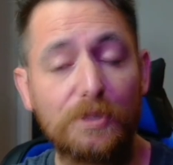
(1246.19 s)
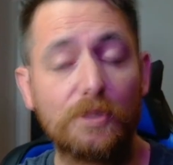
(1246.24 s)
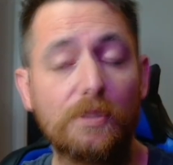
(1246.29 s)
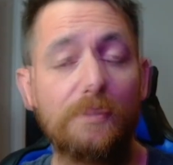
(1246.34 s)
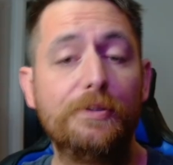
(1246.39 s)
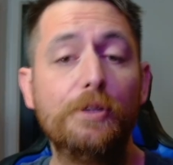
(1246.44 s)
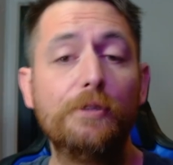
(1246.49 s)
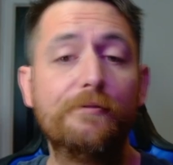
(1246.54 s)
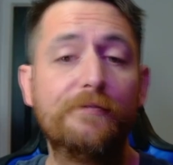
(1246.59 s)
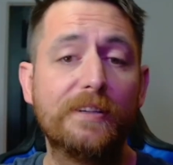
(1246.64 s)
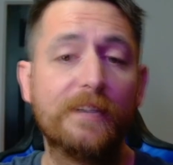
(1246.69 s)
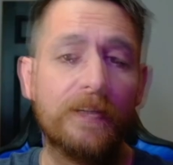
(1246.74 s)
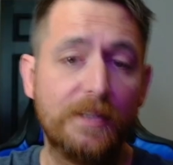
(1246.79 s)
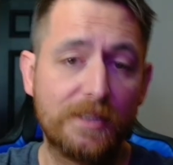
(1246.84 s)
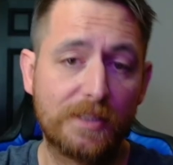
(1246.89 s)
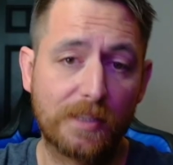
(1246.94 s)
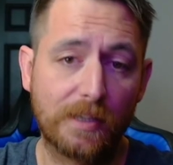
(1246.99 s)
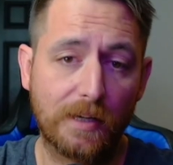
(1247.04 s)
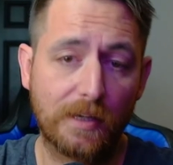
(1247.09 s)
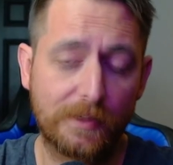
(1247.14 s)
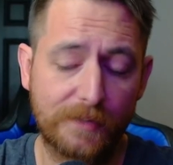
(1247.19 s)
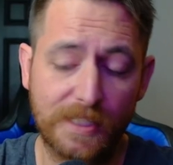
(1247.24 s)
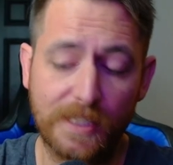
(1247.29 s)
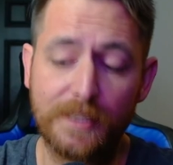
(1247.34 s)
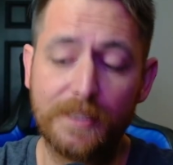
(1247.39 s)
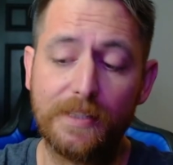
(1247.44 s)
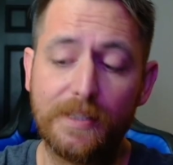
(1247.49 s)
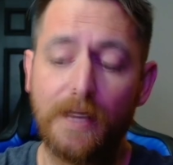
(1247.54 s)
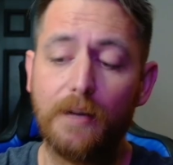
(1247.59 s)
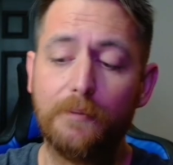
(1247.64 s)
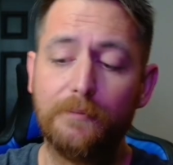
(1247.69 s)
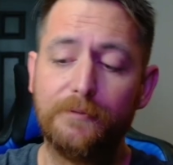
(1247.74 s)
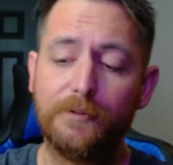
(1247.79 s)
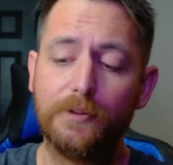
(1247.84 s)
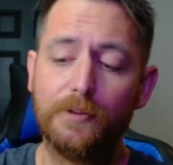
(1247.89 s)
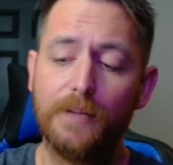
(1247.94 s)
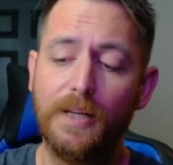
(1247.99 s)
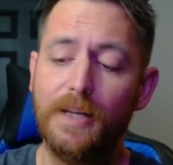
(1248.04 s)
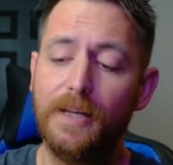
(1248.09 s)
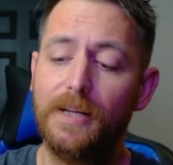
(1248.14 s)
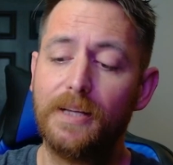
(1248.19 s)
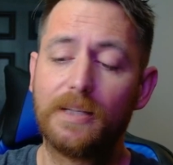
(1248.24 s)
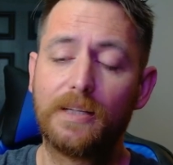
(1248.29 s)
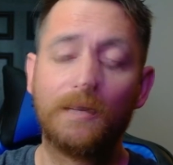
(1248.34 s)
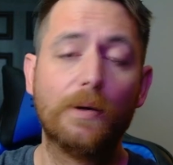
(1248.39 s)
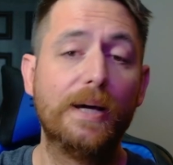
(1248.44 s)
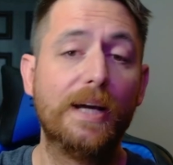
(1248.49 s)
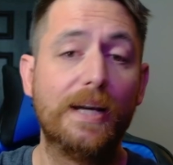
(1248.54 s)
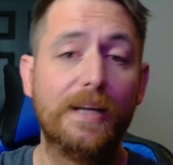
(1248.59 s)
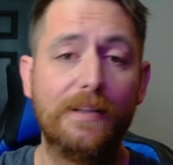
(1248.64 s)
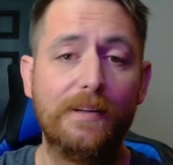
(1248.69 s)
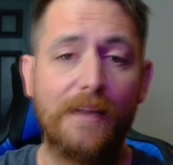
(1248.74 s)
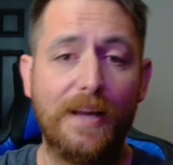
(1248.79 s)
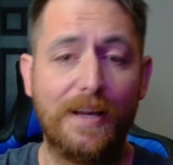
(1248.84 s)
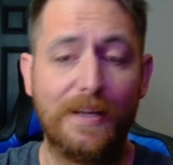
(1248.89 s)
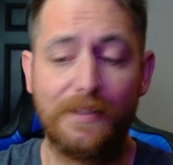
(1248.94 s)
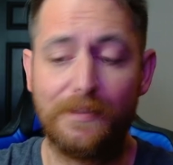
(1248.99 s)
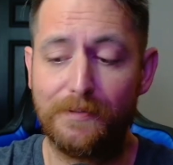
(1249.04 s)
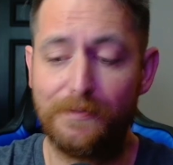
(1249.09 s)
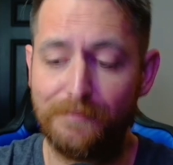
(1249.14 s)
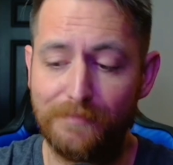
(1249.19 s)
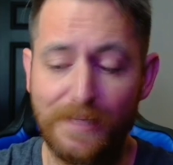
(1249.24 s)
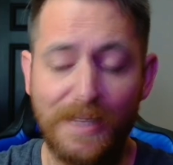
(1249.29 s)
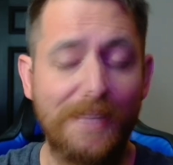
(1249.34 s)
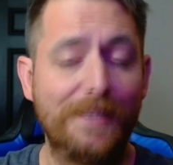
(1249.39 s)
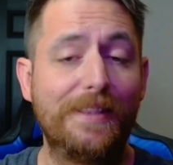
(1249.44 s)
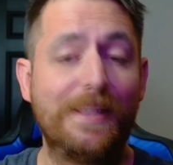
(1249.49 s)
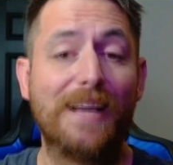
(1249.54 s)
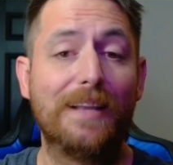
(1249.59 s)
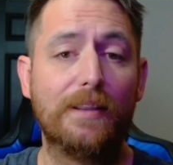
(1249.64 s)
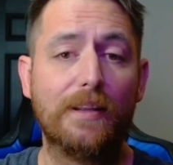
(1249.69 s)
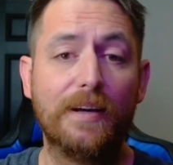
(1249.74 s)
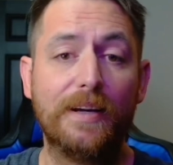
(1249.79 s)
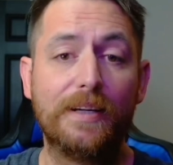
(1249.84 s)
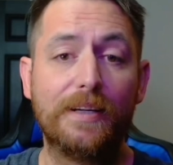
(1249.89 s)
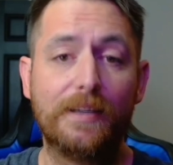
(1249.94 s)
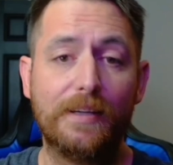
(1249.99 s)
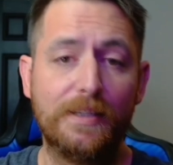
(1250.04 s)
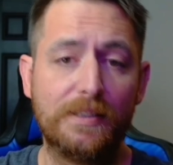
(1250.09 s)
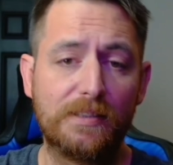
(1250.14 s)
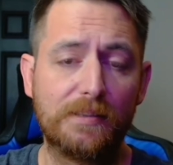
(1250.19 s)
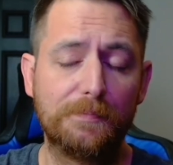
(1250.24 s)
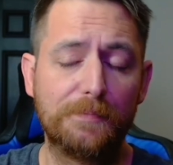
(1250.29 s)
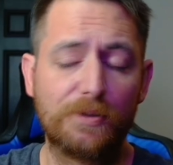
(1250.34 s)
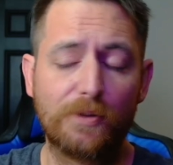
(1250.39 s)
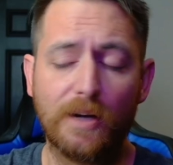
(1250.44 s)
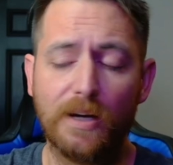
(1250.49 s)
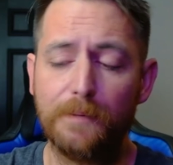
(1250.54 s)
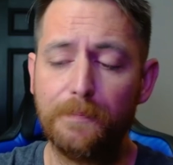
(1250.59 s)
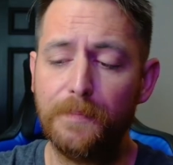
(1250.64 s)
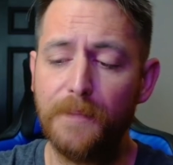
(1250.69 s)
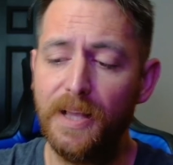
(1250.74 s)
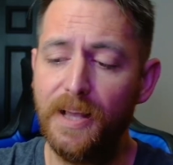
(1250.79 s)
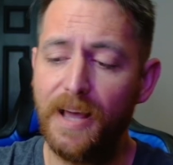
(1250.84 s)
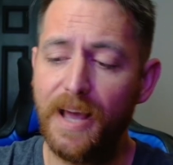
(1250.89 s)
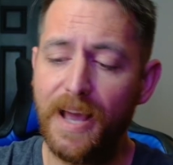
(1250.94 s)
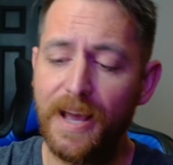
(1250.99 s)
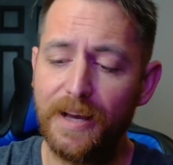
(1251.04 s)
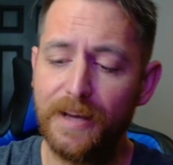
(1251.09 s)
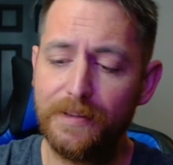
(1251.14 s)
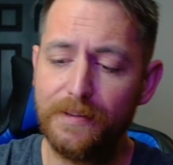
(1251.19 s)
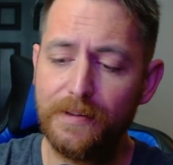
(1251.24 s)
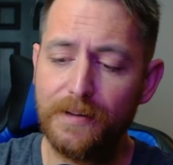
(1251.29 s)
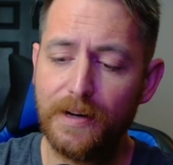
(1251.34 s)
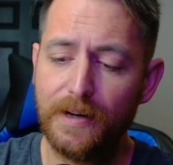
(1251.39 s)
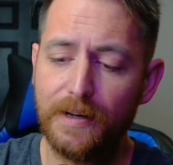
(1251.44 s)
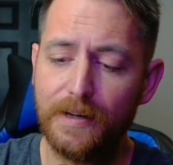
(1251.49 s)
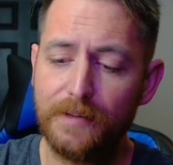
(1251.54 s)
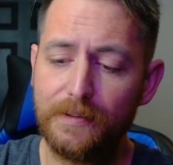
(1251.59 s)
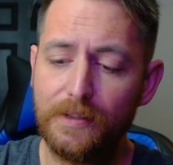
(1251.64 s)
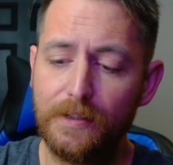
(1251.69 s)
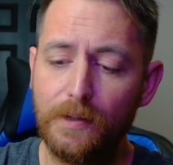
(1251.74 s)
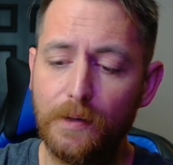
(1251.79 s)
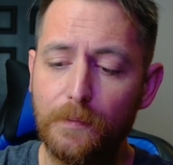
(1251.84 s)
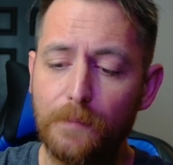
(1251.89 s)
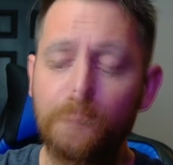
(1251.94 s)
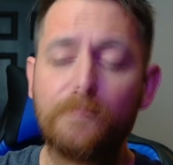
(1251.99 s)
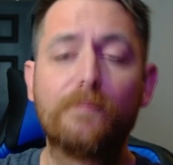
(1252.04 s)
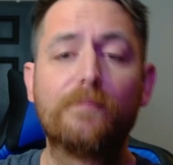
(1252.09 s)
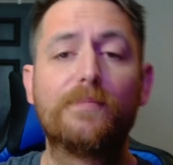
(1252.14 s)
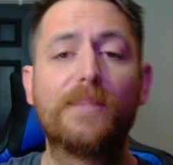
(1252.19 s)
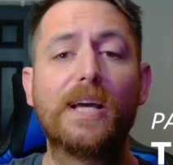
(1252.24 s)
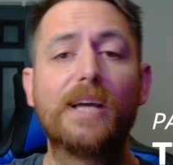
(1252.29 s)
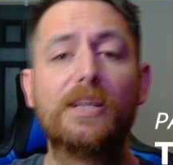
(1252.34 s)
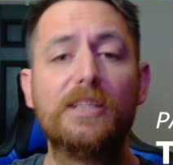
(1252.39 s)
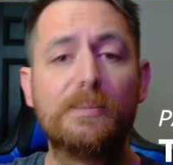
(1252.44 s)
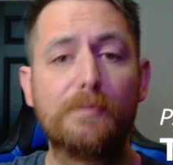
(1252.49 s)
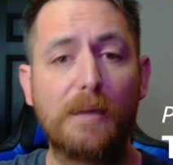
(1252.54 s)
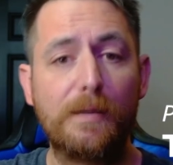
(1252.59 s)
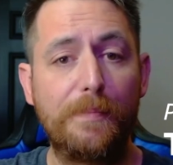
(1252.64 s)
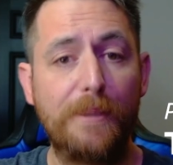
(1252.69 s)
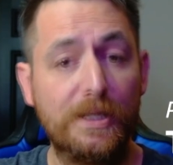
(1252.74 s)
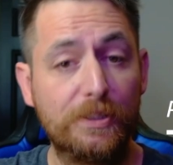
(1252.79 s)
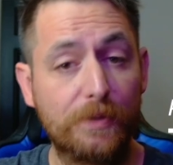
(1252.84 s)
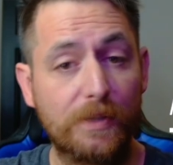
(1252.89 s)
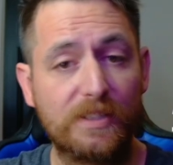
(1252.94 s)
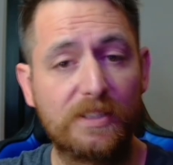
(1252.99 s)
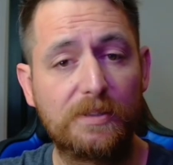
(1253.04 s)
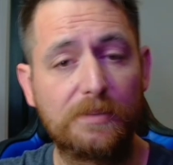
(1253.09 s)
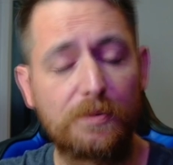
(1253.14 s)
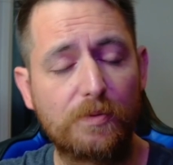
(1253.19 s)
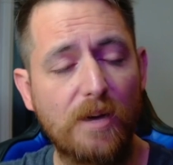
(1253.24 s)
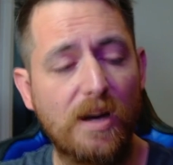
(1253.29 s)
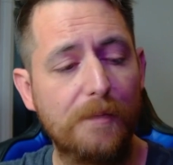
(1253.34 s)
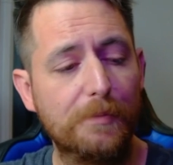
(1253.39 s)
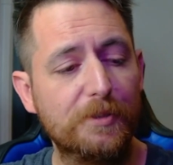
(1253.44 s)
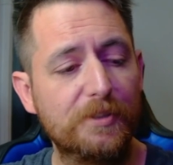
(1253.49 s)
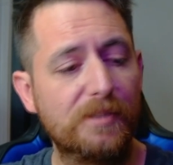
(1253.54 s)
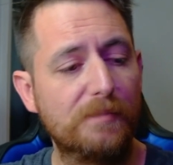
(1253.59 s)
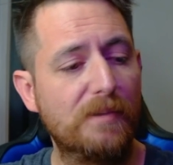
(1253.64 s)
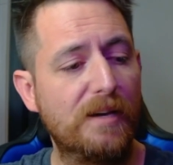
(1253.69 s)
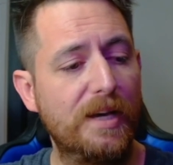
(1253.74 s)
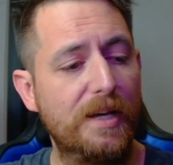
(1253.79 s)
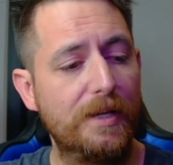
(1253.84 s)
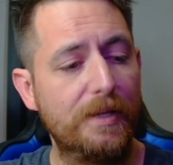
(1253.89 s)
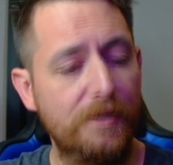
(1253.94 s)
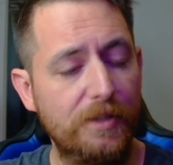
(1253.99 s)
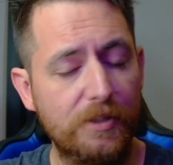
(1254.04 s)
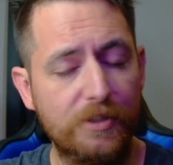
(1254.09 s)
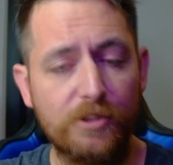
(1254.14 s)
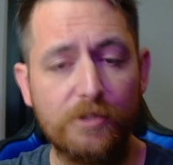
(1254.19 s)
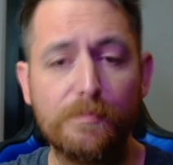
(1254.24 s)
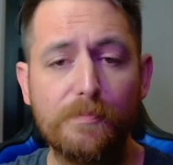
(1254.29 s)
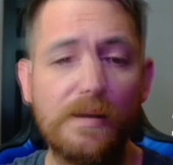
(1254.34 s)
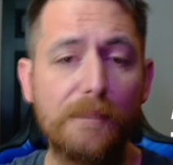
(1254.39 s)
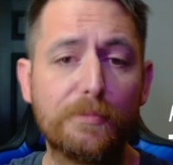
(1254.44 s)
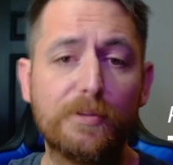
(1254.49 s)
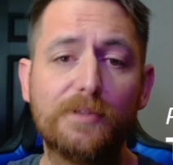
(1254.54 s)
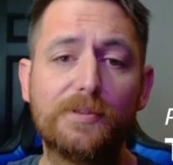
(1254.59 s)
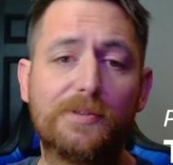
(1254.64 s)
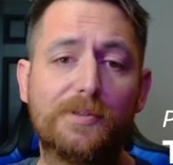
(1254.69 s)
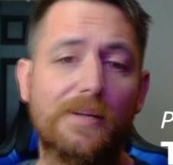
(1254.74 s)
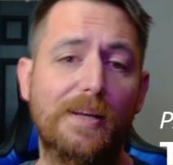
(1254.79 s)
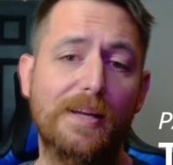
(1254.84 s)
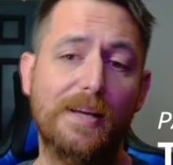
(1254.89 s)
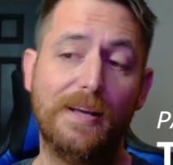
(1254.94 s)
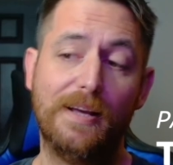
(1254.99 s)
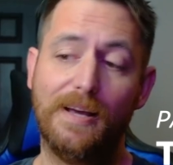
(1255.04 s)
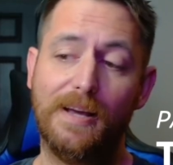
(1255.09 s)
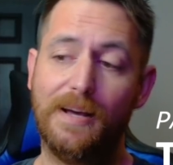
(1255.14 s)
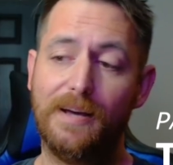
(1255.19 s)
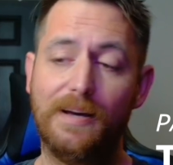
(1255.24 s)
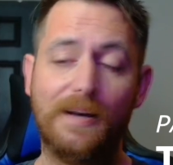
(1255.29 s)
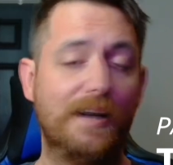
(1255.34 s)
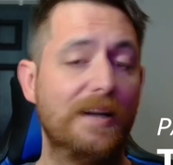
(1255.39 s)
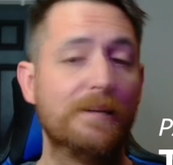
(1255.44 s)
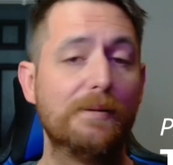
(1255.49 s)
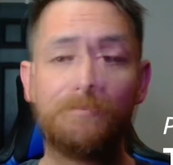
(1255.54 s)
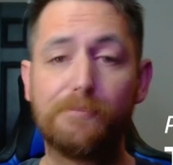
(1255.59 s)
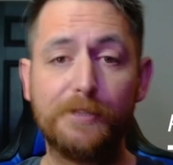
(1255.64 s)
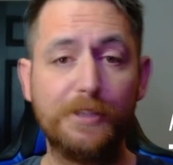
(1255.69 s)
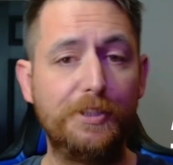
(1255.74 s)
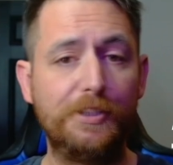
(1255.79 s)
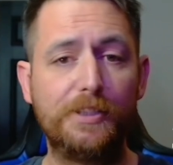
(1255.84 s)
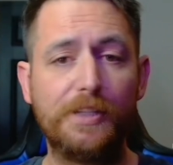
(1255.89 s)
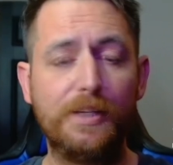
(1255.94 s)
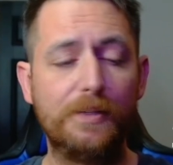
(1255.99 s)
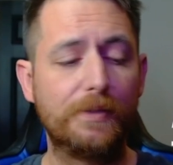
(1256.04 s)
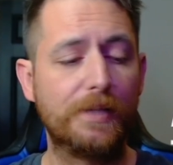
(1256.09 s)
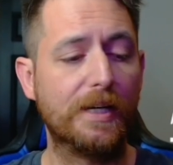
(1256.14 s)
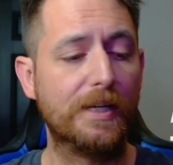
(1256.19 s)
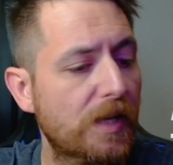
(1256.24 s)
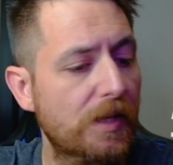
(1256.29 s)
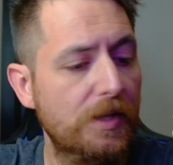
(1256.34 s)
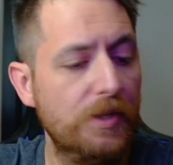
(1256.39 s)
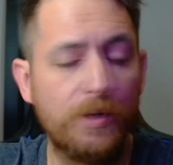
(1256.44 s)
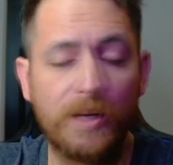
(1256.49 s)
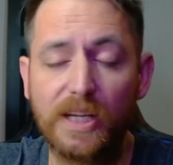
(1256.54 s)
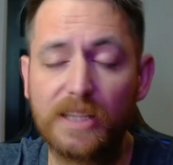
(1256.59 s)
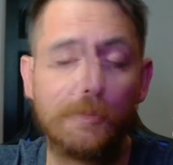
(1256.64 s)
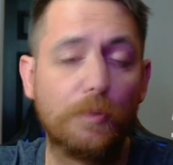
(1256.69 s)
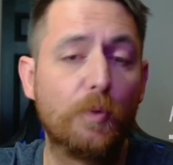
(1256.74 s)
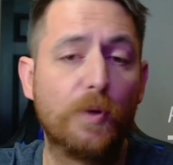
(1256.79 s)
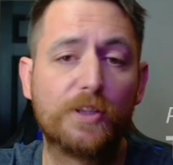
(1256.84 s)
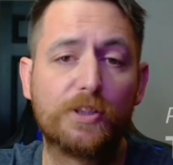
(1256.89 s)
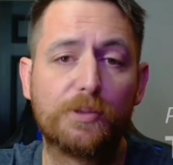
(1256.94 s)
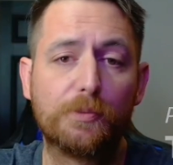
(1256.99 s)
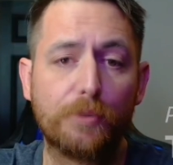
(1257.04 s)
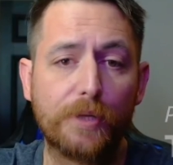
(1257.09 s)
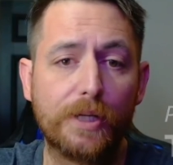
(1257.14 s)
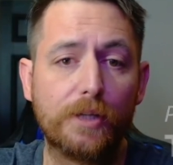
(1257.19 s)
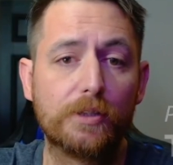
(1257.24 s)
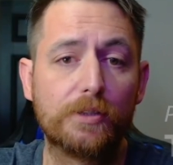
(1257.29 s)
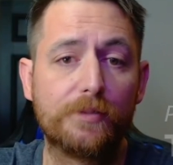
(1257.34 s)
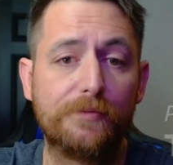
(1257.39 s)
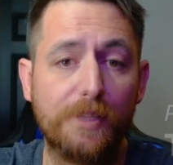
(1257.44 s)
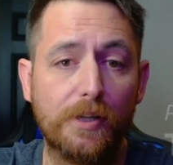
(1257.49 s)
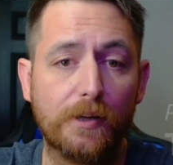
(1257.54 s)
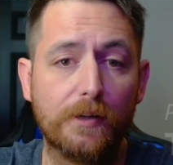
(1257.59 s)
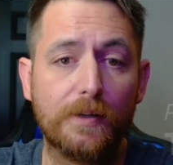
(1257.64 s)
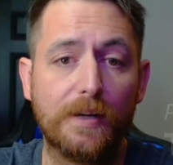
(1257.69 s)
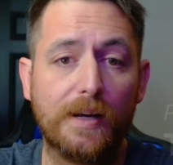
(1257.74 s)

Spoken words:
So if you found this content helpful, go ahead and hit that like, hit subscribe. And, thank you to my Patreon subscribers and my YouTube members. I appreciate you guys. You guys have been watching Bringhurst VR.